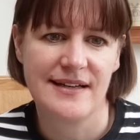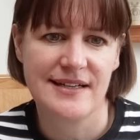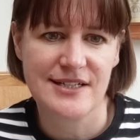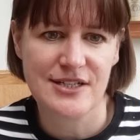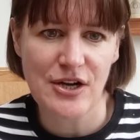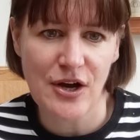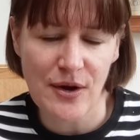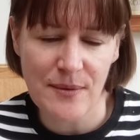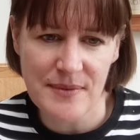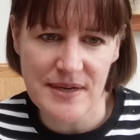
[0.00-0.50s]

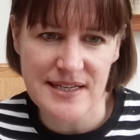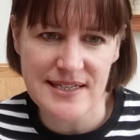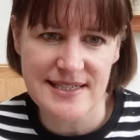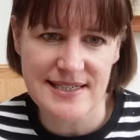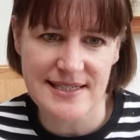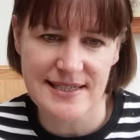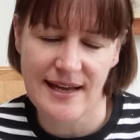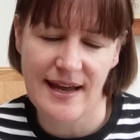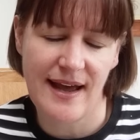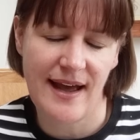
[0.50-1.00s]

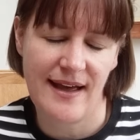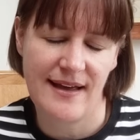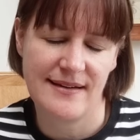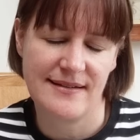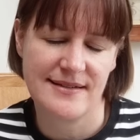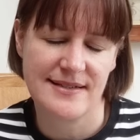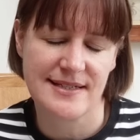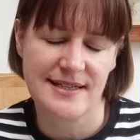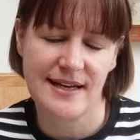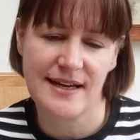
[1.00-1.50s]
Thomas
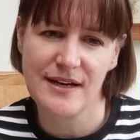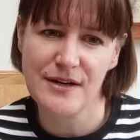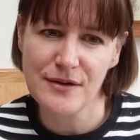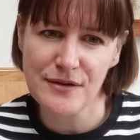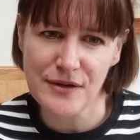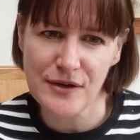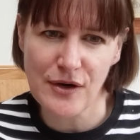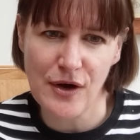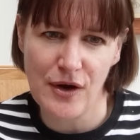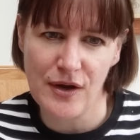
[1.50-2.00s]
and
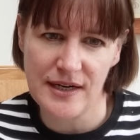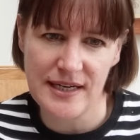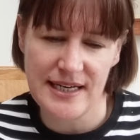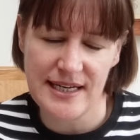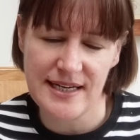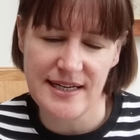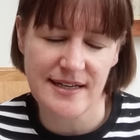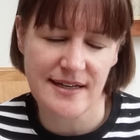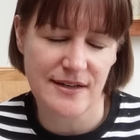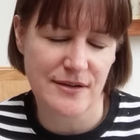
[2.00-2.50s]
another
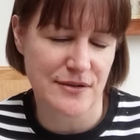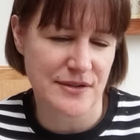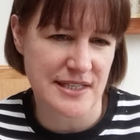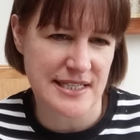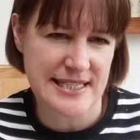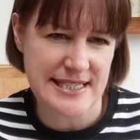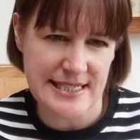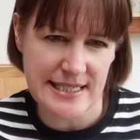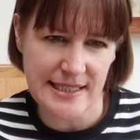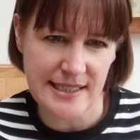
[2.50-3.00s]
colleague, another
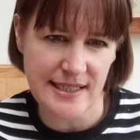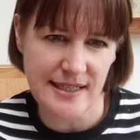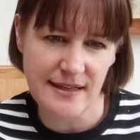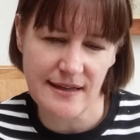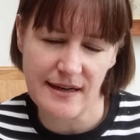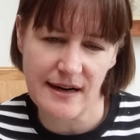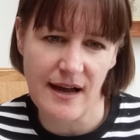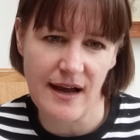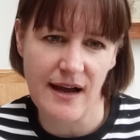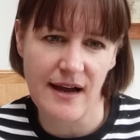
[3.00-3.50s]
senior
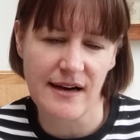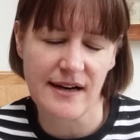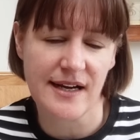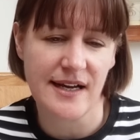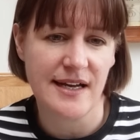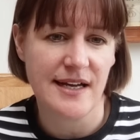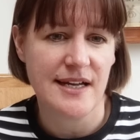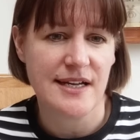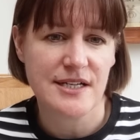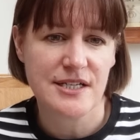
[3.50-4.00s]
clerk,
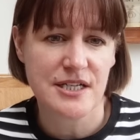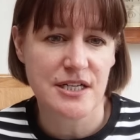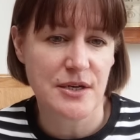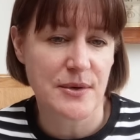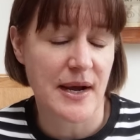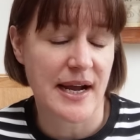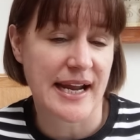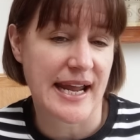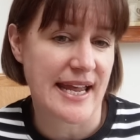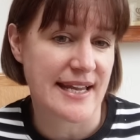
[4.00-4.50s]
to,
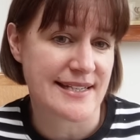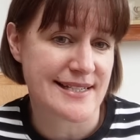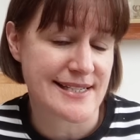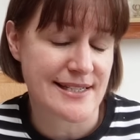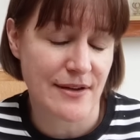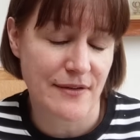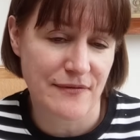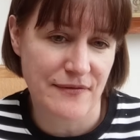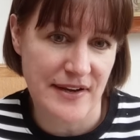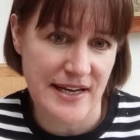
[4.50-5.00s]
I
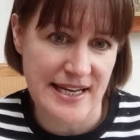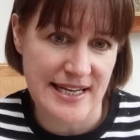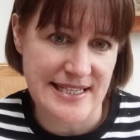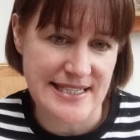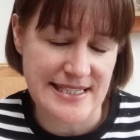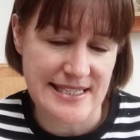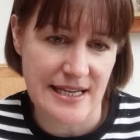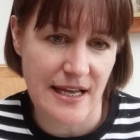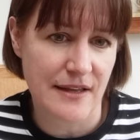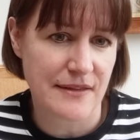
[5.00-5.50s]
guess,
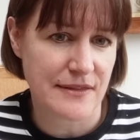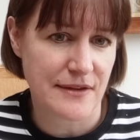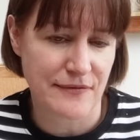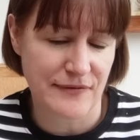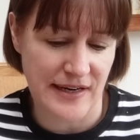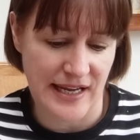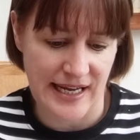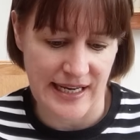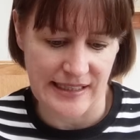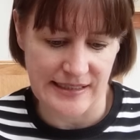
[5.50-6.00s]
face the
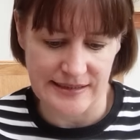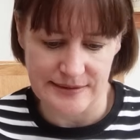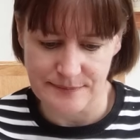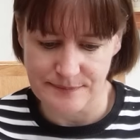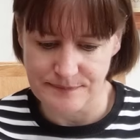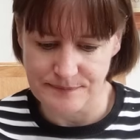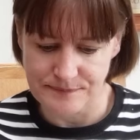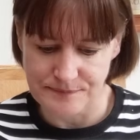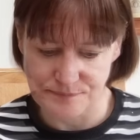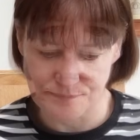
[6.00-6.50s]
flag.
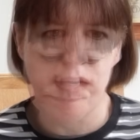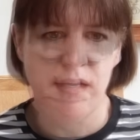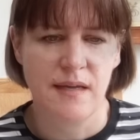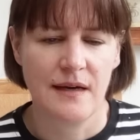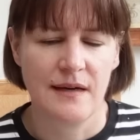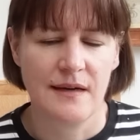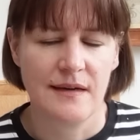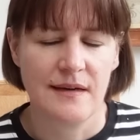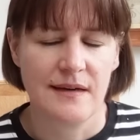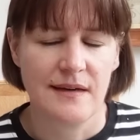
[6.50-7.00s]

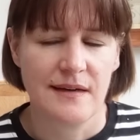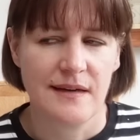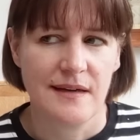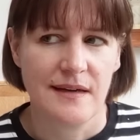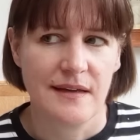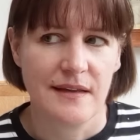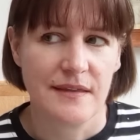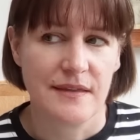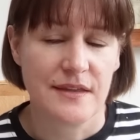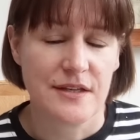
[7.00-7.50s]

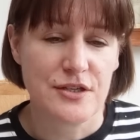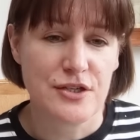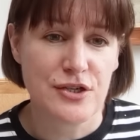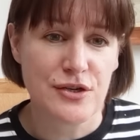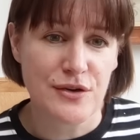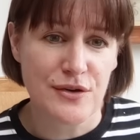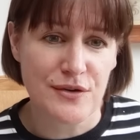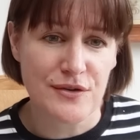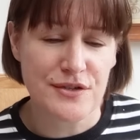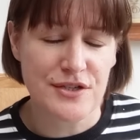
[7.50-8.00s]
The
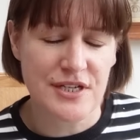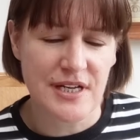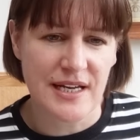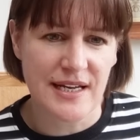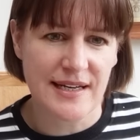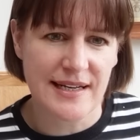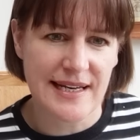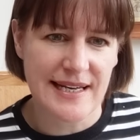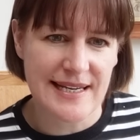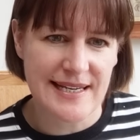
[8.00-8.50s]
judge,
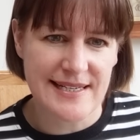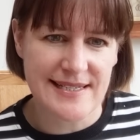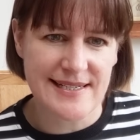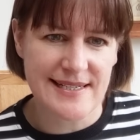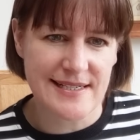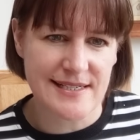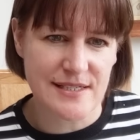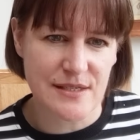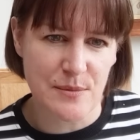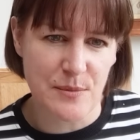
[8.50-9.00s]
in his
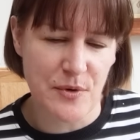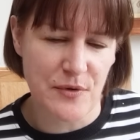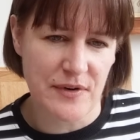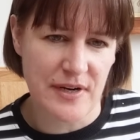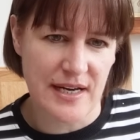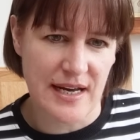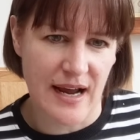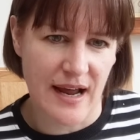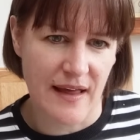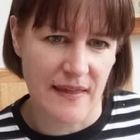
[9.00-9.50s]

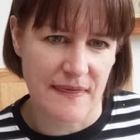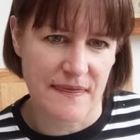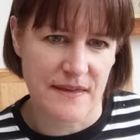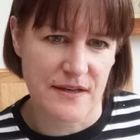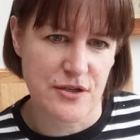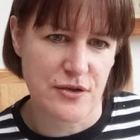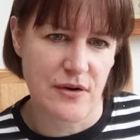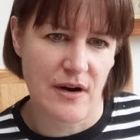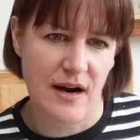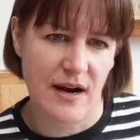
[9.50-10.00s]
summary at the
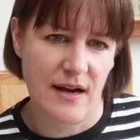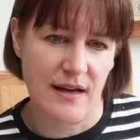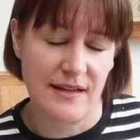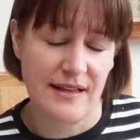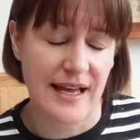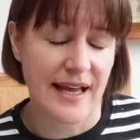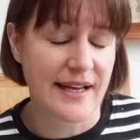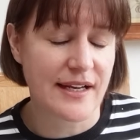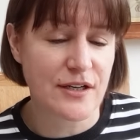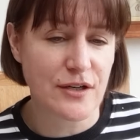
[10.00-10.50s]
trial,
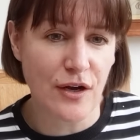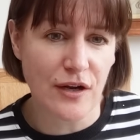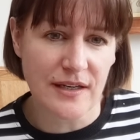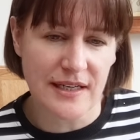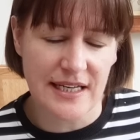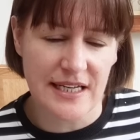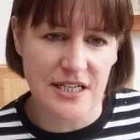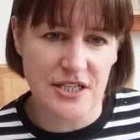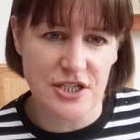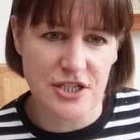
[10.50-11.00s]

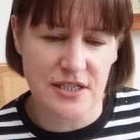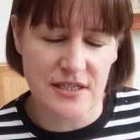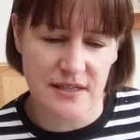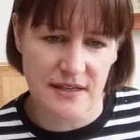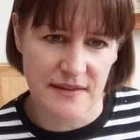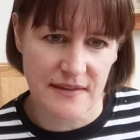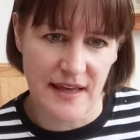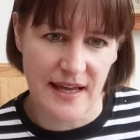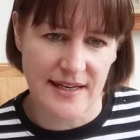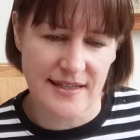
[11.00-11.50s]

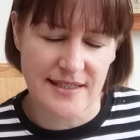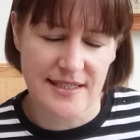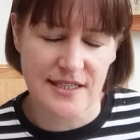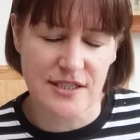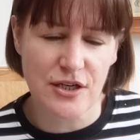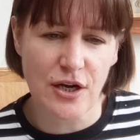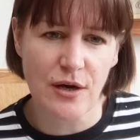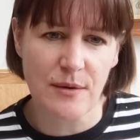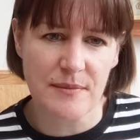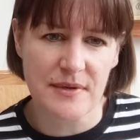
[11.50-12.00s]
acknowledged that
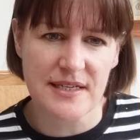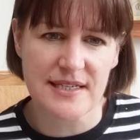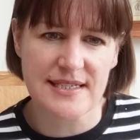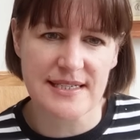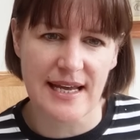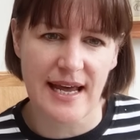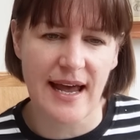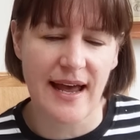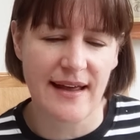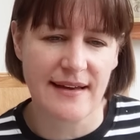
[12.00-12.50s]
Thomas
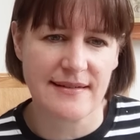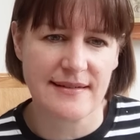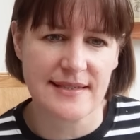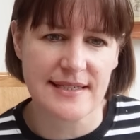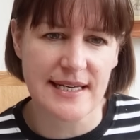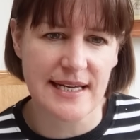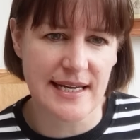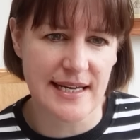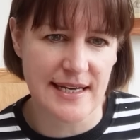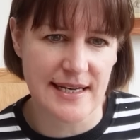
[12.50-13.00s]
and
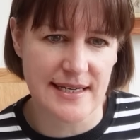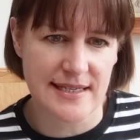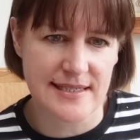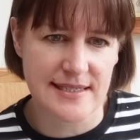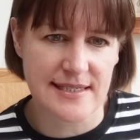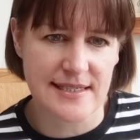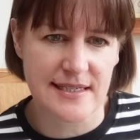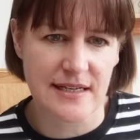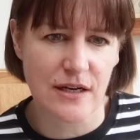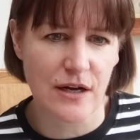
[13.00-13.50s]

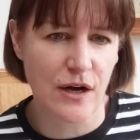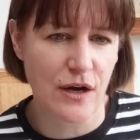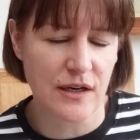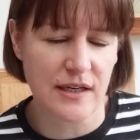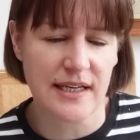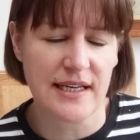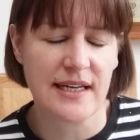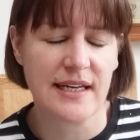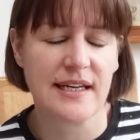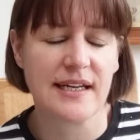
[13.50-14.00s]
his
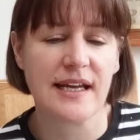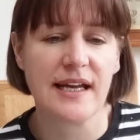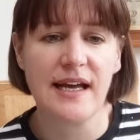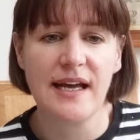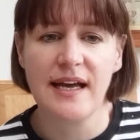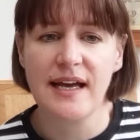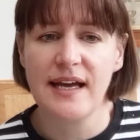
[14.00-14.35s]
colleague